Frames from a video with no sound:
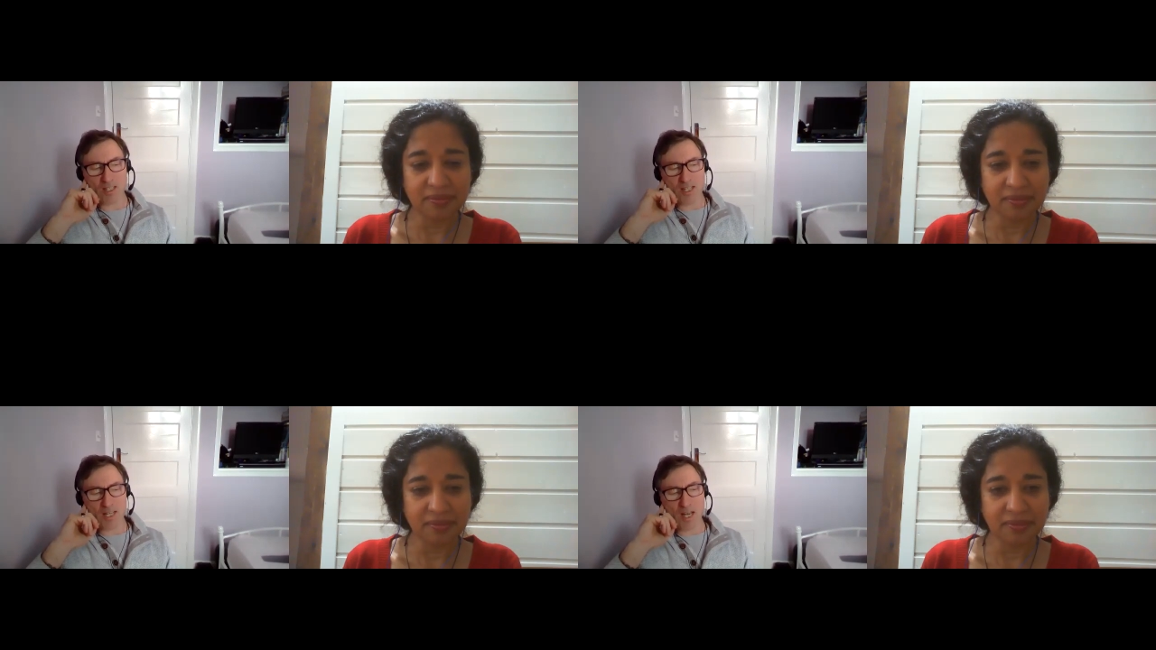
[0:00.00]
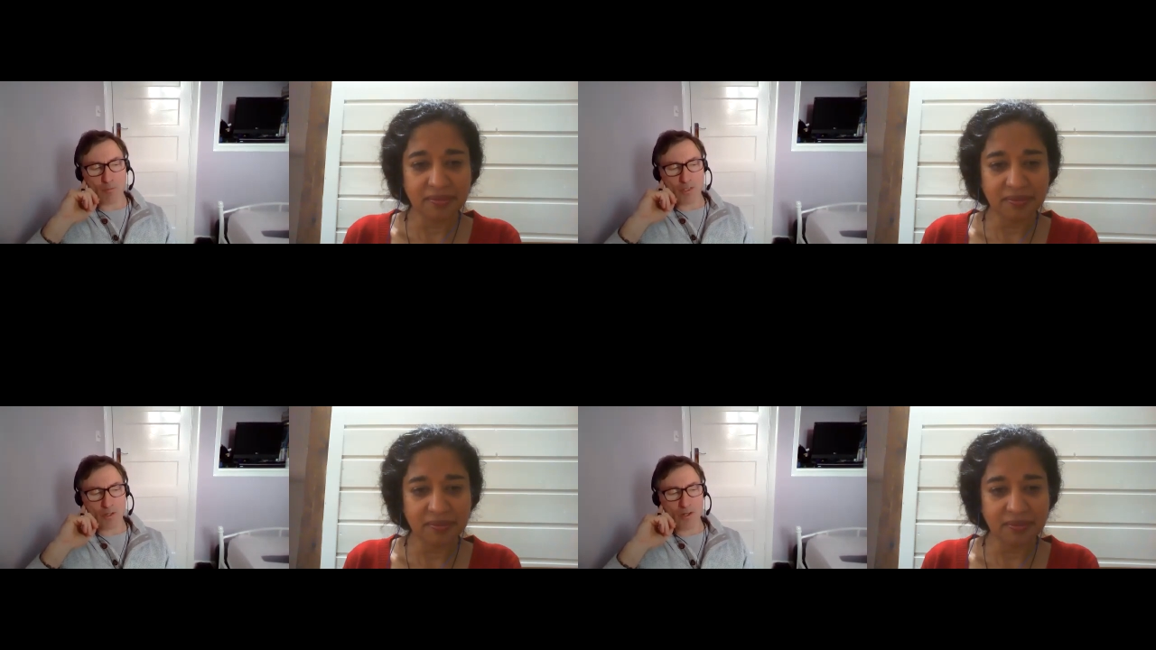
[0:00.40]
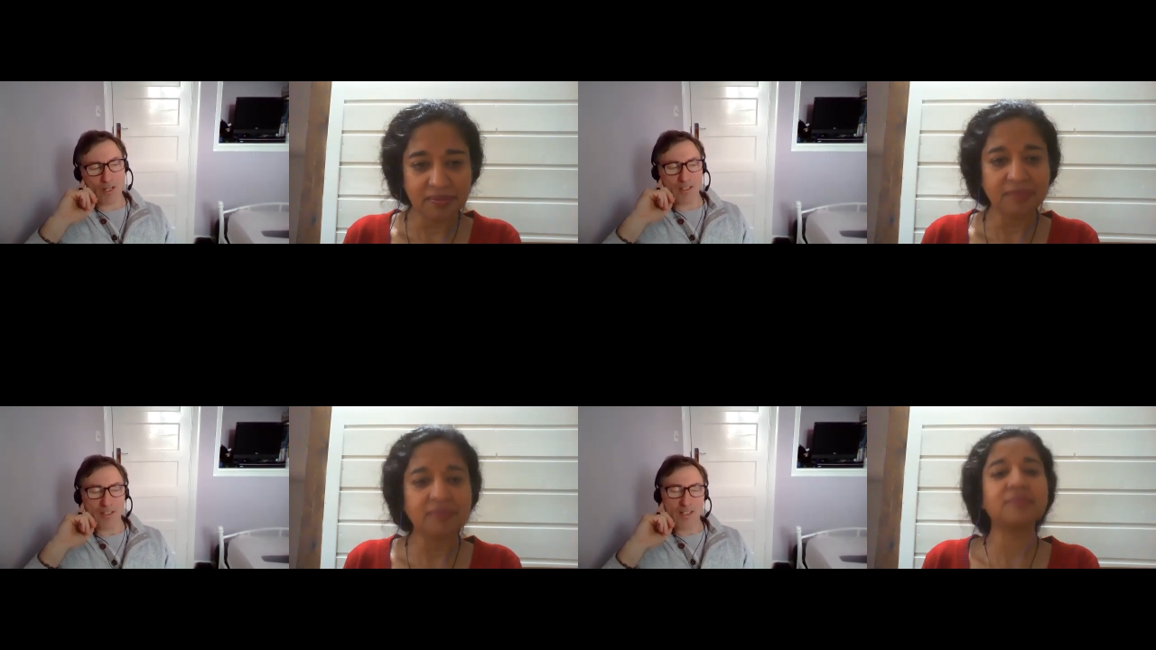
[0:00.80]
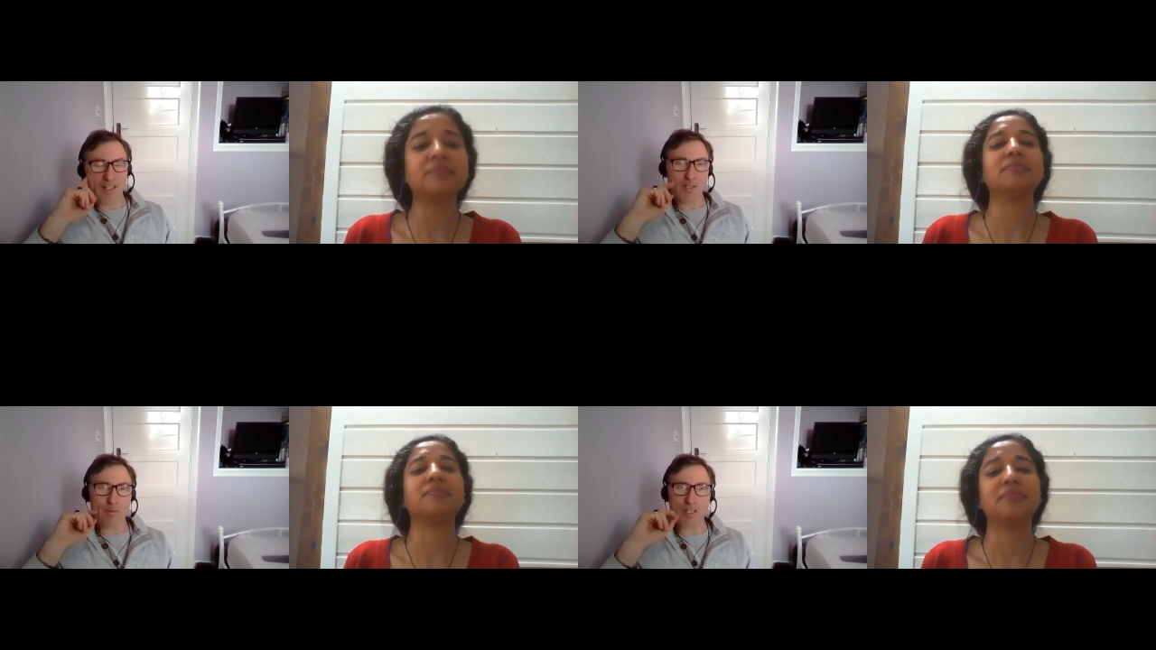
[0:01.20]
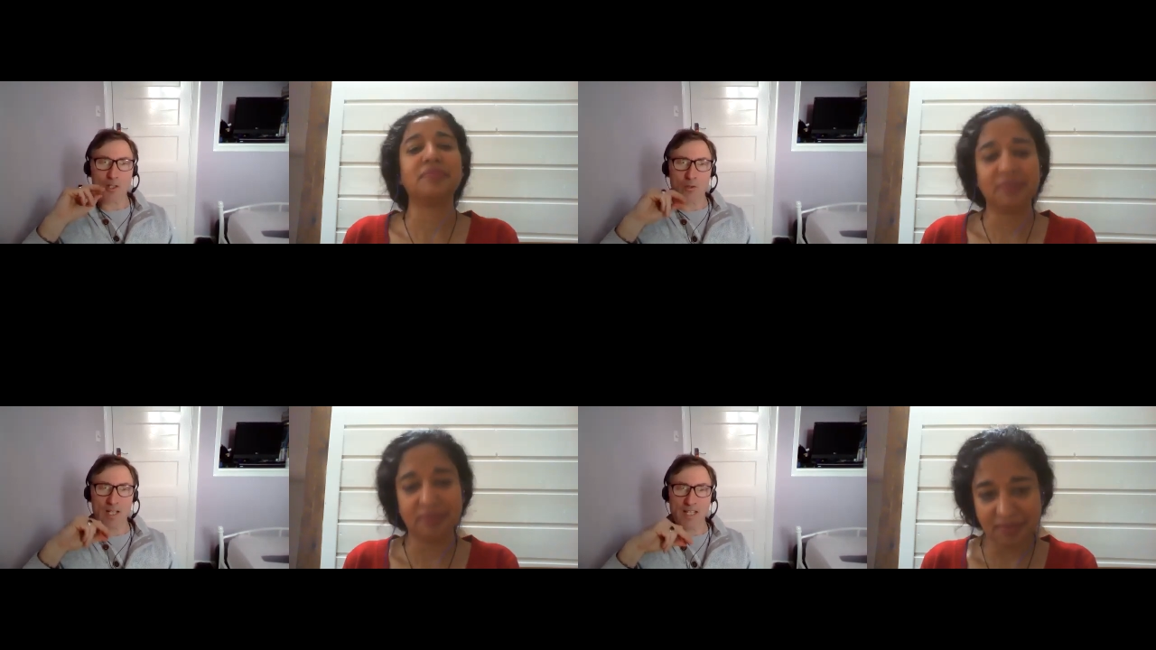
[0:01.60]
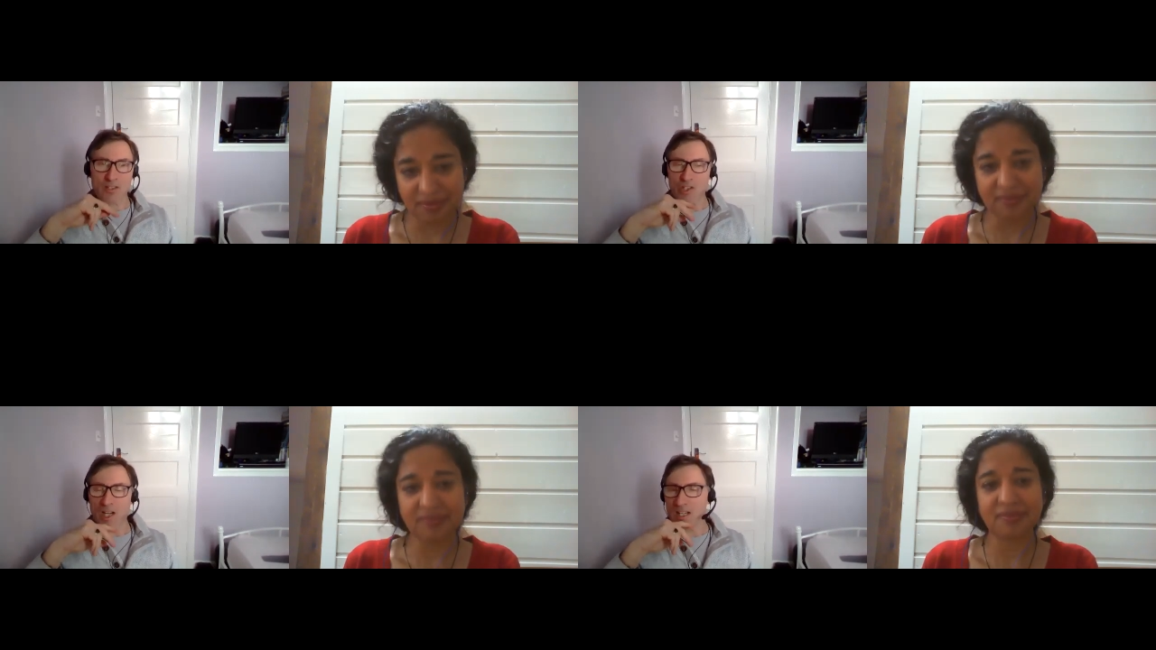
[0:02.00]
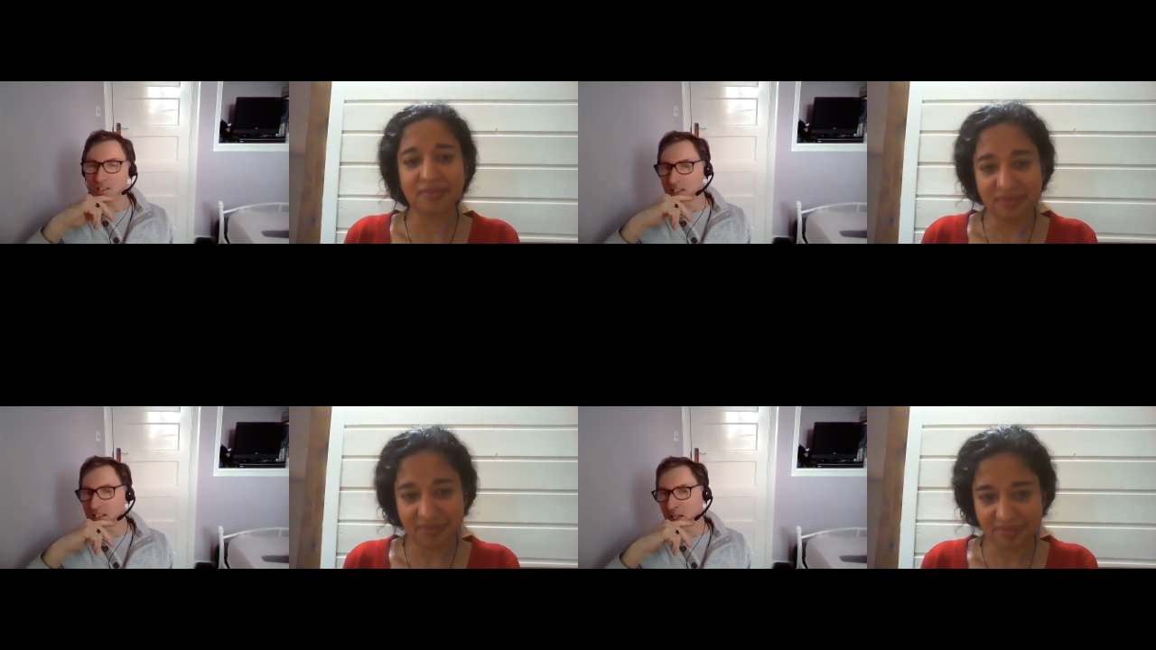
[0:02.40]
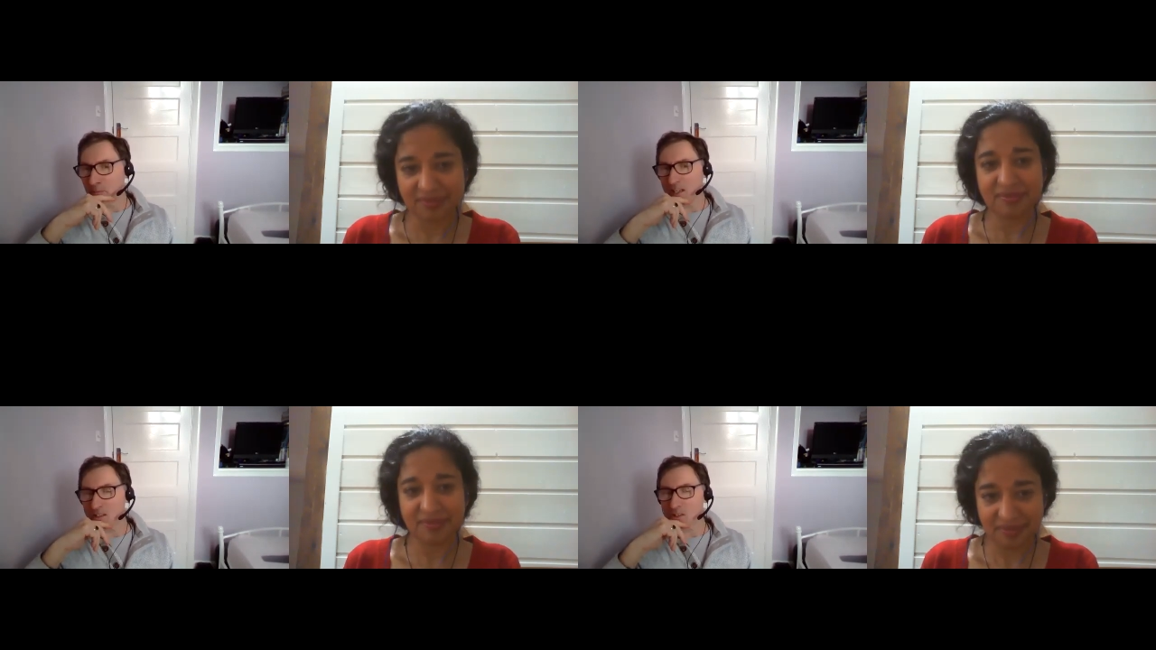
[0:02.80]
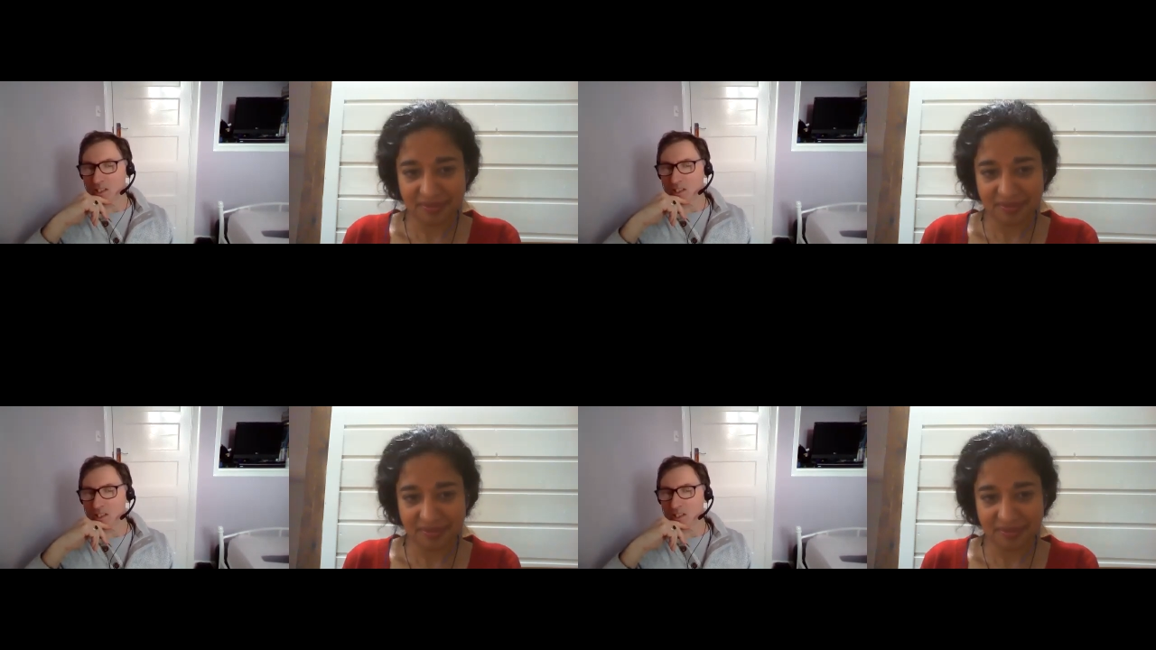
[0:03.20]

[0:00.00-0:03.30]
Speaker 1: I set up. So I, it's a bit too late to change the name now.